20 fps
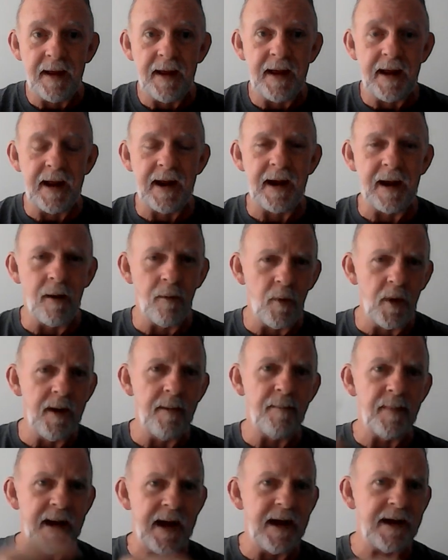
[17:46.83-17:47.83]
And I
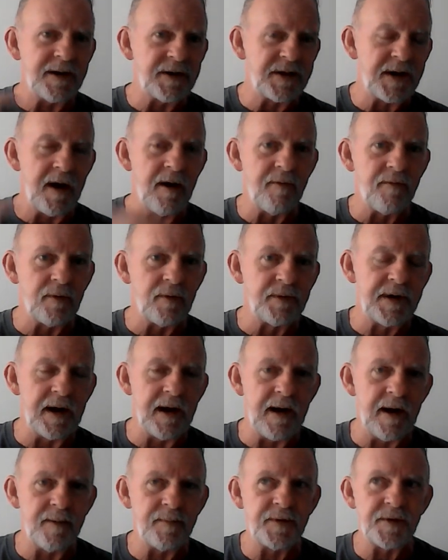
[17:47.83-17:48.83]
went back several
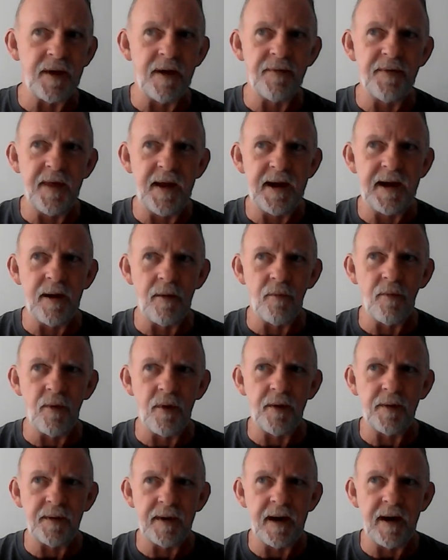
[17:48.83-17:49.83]
times. So I think I
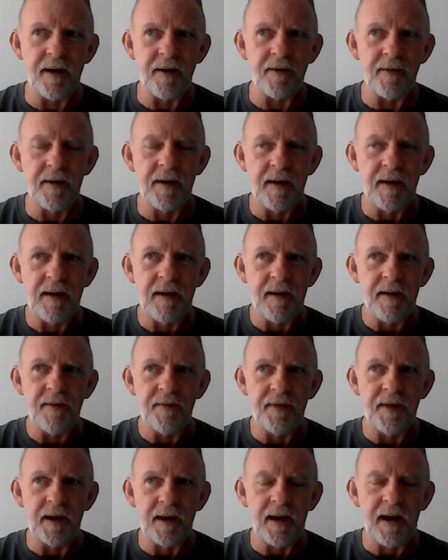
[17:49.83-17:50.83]
worked there
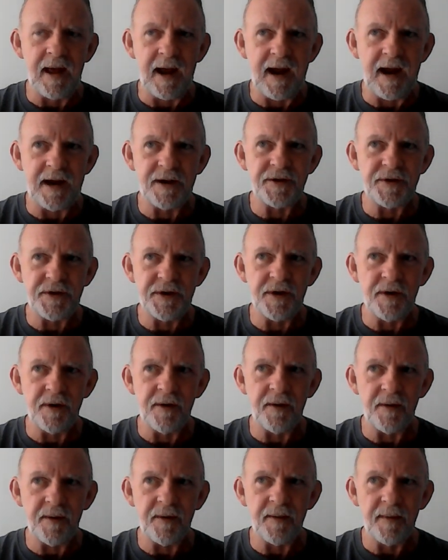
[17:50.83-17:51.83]
the last
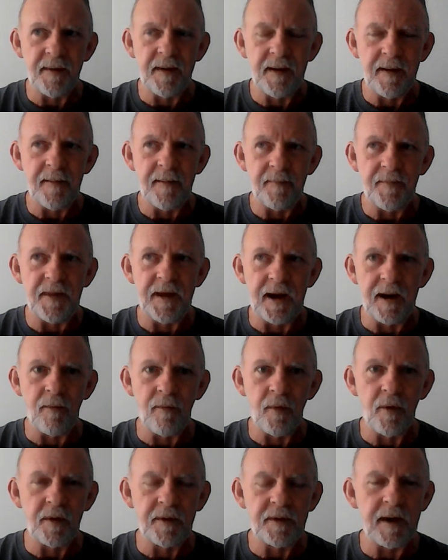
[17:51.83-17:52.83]
year that I
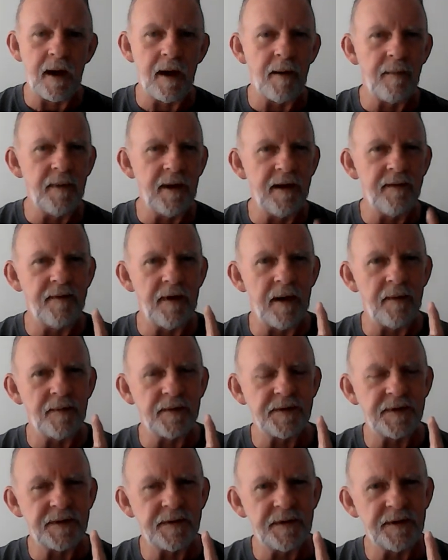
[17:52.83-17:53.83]
worked there. I believe I
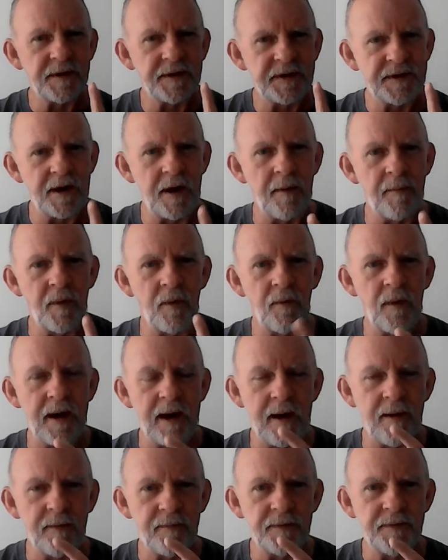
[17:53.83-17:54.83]
was the summer when
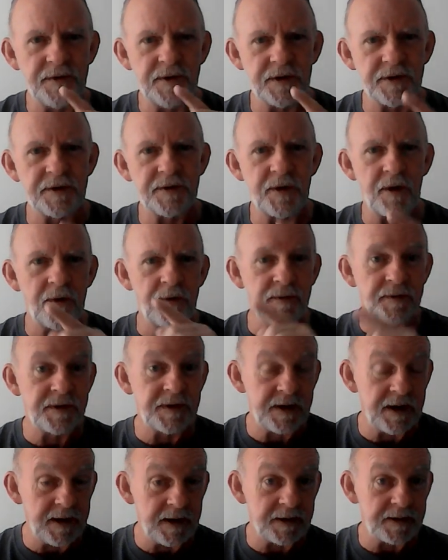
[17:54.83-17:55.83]
I was just turned
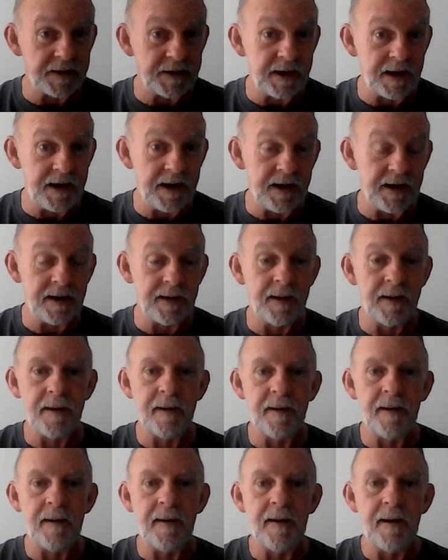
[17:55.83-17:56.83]
16.
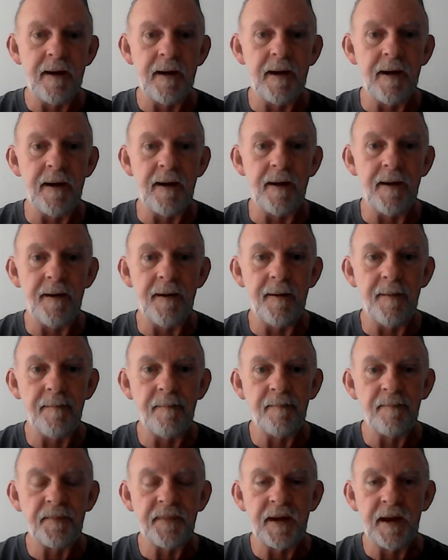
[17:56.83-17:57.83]
And
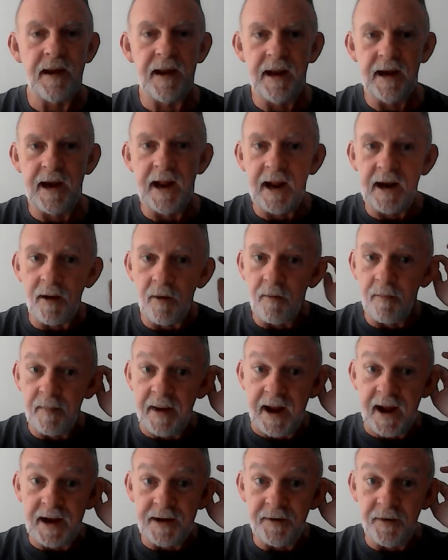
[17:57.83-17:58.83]
that old
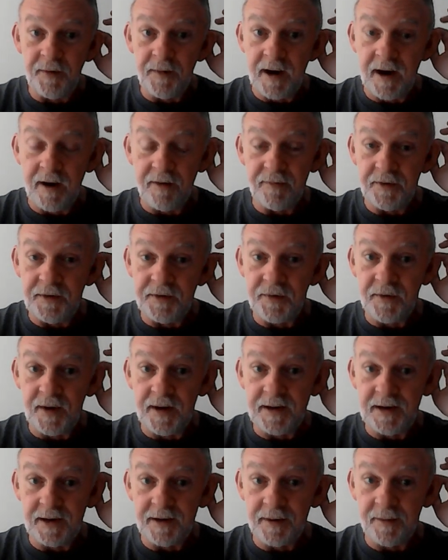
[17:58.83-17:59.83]
man knew every
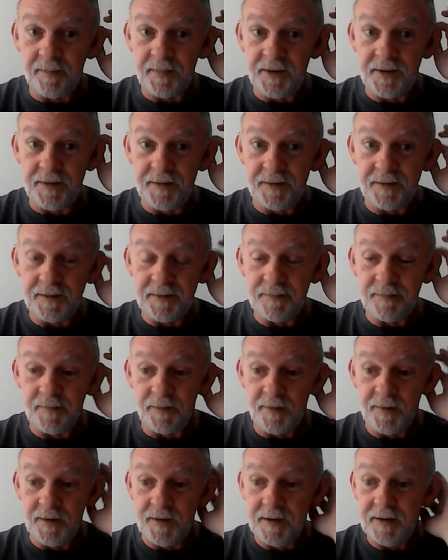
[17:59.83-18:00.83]
trick in the book,
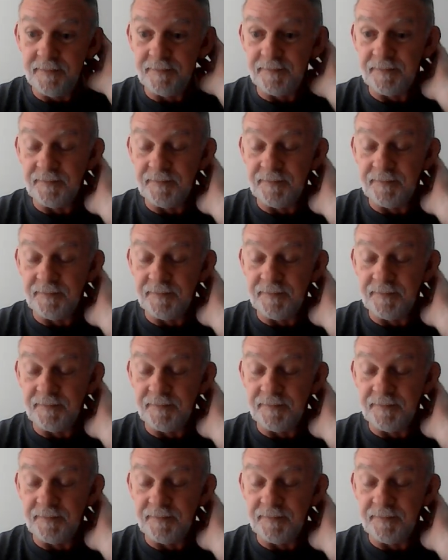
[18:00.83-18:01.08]
boy.